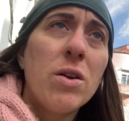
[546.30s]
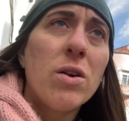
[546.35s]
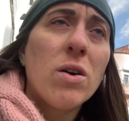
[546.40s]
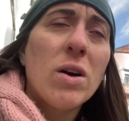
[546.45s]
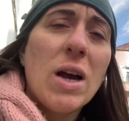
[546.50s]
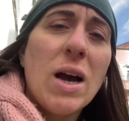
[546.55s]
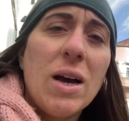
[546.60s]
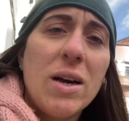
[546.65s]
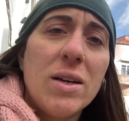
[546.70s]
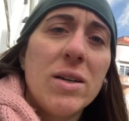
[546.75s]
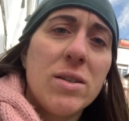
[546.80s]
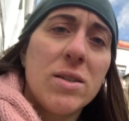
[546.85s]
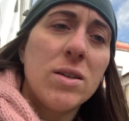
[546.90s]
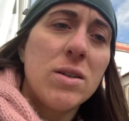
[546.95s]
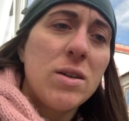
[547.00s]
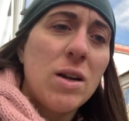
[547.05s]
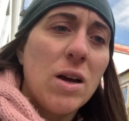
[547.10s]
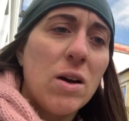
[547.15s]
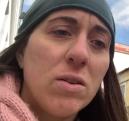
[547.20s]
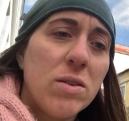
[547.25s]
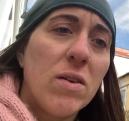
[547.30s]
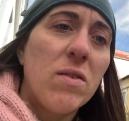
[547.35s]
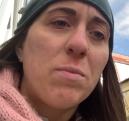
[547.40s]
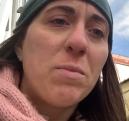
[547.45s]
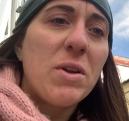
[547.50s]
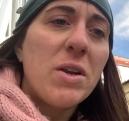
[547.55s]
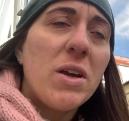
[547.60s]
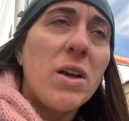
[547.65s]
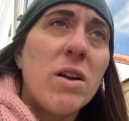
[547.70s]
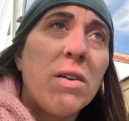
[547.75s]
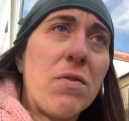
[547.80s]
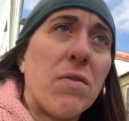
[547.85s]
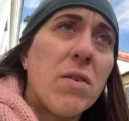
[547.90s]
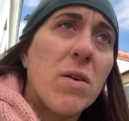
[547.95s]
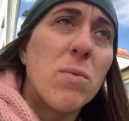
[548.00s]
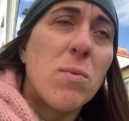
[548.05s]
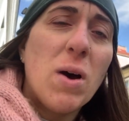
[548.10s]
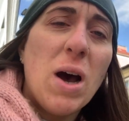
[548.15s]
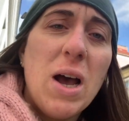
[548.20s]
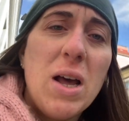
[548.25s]
know, guys, now that I've been here for a
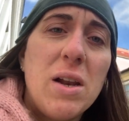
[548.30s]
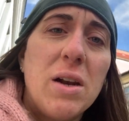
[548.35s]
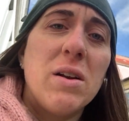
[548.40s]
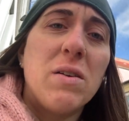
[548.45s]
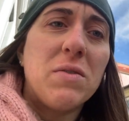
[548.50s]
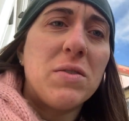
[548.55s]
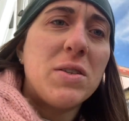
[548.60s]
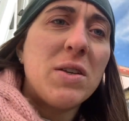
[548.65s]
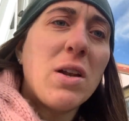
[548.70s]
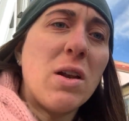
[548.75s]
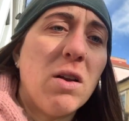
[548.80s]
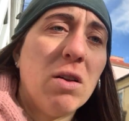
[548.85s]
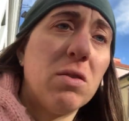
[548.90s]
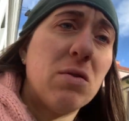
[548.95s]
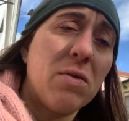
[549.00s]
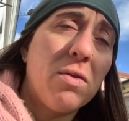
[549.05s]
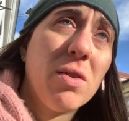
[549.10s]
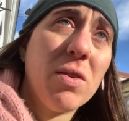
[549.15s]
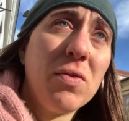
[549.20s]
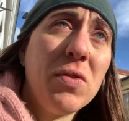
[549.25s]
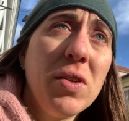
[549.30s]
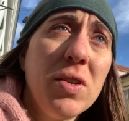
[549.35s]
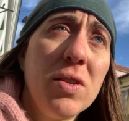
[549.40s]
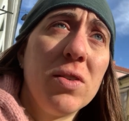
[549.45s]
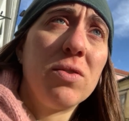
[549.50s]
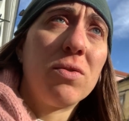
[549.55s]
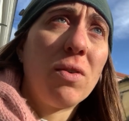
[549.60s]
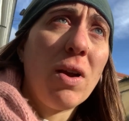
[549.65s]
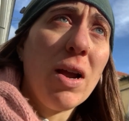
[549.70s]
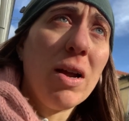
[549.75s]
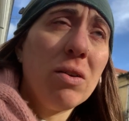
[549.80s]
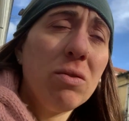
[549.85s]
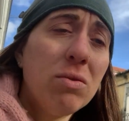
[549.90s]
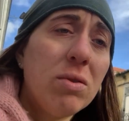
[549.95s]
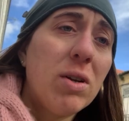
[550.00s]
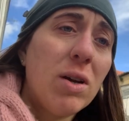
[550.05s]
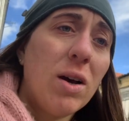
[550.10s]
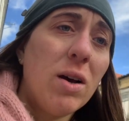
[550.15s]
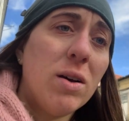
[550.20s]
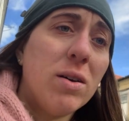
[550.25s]
while and I've seen a lot of graffiti around,
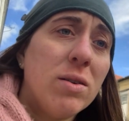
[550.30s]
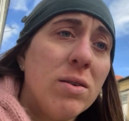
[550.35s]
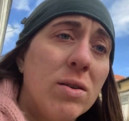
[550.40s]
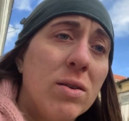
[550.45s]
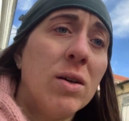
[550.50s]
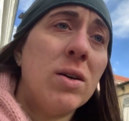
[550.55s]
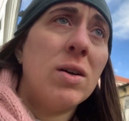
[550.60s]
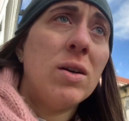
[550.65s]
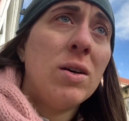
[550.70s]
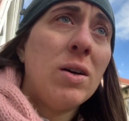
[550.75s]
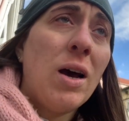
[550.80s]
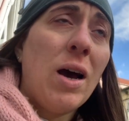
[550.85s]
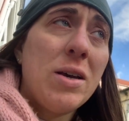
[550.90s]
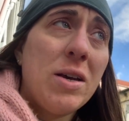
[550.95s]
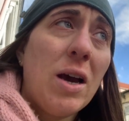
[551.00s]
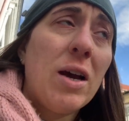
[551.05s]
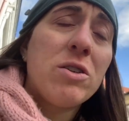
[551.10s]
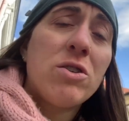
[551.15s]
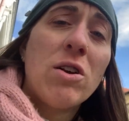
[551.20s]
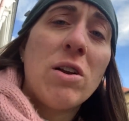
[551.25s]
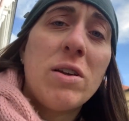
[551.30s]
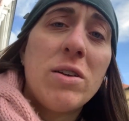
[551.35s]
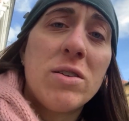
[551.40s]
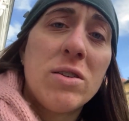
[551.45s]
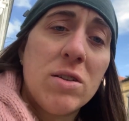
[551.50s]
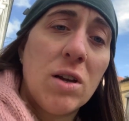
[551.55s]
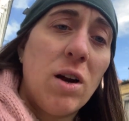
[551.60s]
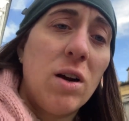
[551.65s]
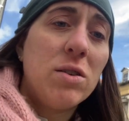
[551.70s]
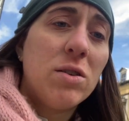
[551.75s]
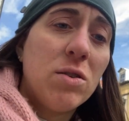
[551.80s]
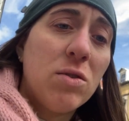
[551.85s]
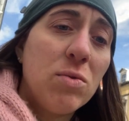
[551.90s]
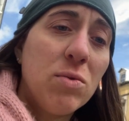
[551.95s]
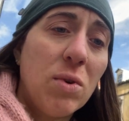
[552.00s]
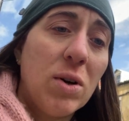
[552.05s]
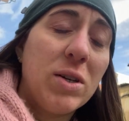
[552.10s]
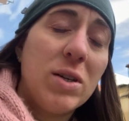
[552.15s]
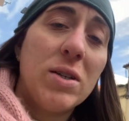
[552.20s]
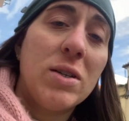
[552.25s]
and I actually start to
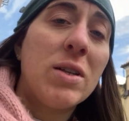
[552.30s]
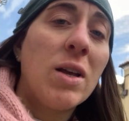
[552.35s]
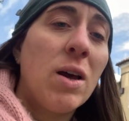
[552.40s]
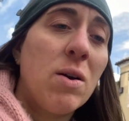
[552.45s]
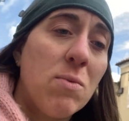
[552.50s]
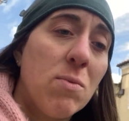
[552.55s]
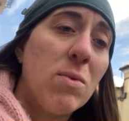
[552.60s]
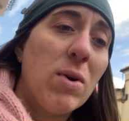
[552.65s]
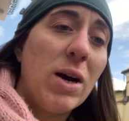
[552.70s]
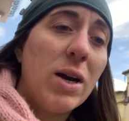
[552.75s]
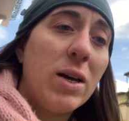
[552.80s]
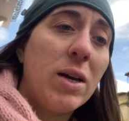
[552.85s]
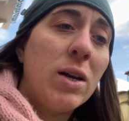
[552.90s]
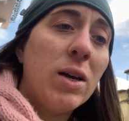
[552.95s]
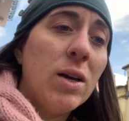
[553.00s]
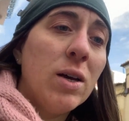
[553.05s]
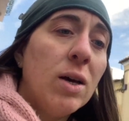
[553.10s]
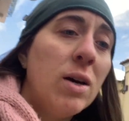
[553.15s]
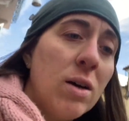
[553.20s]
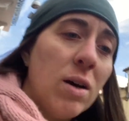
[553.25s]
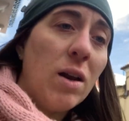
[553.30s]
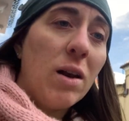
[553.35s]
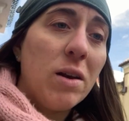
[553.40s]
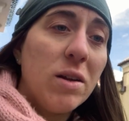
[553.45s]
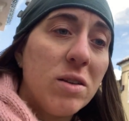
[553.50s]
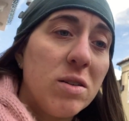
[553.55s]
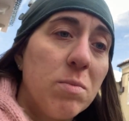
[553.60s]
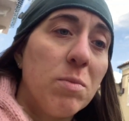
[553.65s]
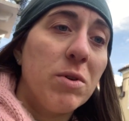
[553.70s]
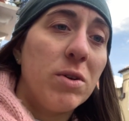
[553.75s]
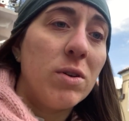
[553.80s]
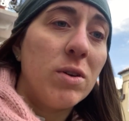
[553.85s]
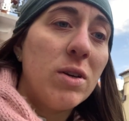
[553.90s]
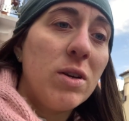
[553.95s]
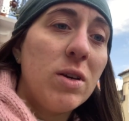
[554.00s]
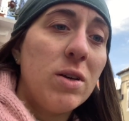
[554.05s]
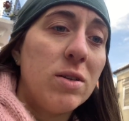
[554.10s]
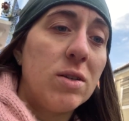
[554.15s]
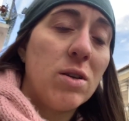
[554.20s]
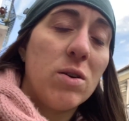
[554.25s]
understand why Lisbon
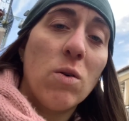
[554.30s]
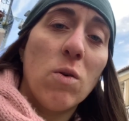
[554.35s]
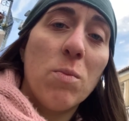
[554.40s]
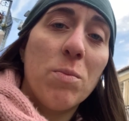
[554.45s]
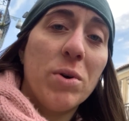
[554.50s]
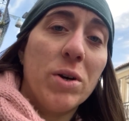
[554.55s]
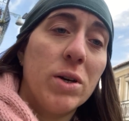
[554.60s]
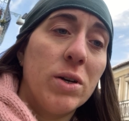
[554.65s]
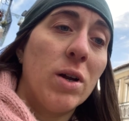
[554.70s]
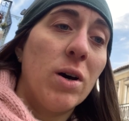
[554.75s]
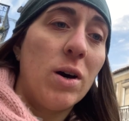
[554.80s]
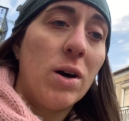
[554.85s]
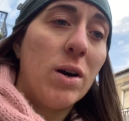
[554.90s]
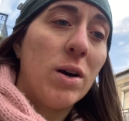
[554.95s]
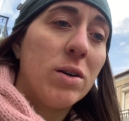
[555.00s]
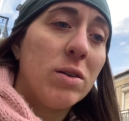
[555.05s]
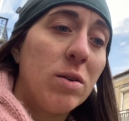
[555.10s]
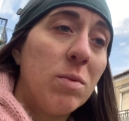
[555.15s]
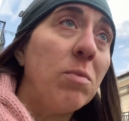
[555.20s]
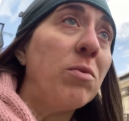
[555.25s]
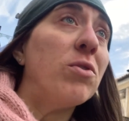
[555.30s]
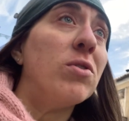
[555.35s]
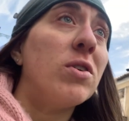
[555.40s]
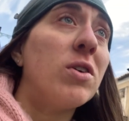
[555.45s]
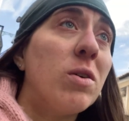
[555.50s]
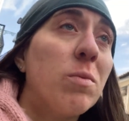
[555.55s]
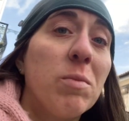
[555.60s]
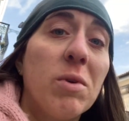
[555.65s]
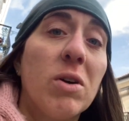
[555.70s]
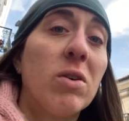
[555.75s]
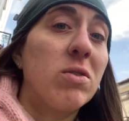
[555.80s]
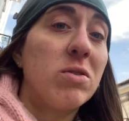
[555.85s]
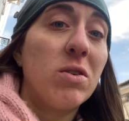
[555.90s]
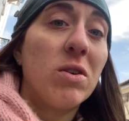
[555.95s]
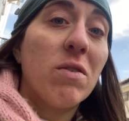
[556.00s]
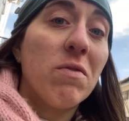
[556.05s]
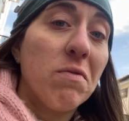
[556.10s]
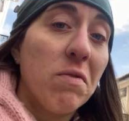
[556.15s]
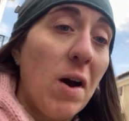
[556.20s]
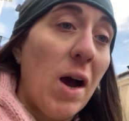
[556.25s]
is an open art museum, because you
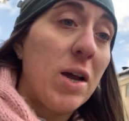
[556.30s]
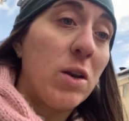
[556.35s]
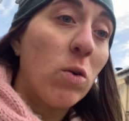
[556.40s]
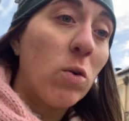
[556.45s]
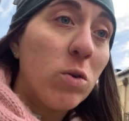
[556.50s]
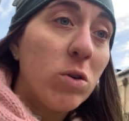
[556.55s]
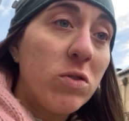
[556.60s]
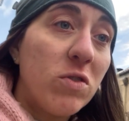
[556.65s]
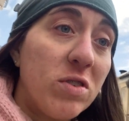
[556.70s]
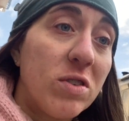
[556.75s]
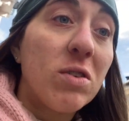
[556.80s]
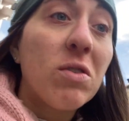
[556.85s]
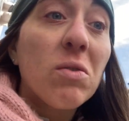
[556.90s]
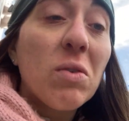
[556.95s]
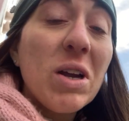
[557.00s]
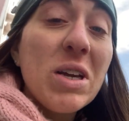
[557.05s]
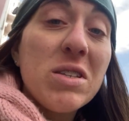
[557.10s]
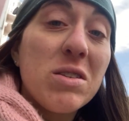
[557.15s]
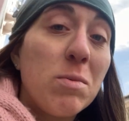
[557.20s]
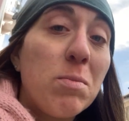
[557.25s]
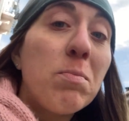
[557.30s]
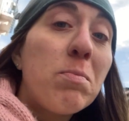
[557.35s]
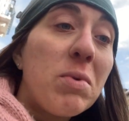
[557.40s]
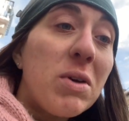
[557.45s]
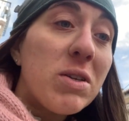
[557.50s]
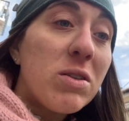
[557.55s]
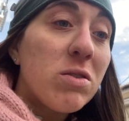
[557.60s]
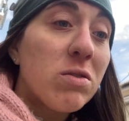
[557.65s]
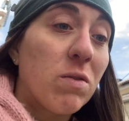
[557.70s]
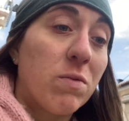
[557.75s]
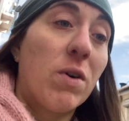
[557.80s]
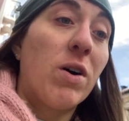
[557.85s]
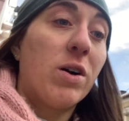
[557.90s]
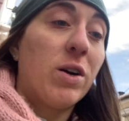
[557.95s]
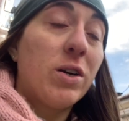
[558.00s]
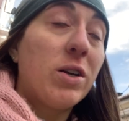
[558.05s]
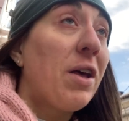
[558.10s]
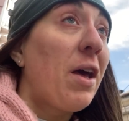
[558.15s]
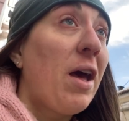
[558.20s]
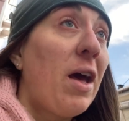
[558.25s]
can find all of these crazy pieces of art
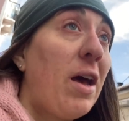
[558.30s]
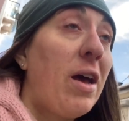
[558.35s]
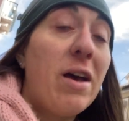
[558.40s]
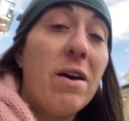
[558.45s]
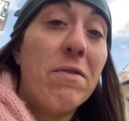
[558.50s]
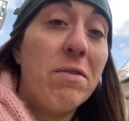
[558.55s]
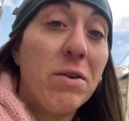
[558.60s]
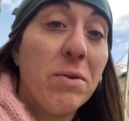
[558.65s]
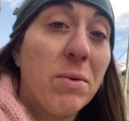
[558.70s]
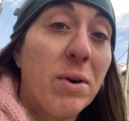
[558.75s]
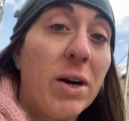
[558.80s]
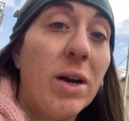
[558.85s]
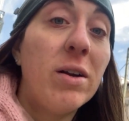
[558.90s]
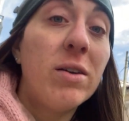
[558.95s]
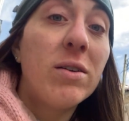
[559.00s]
everywhere.